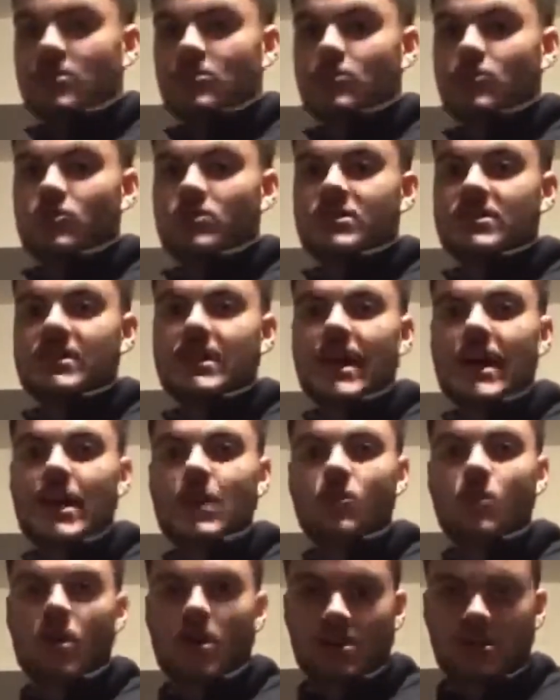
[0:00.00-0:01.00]
Luke
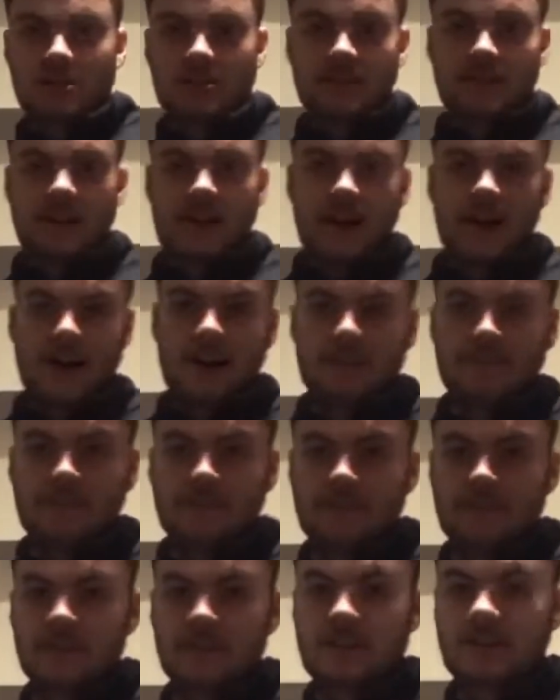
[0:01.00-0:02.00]
Skywalkered off,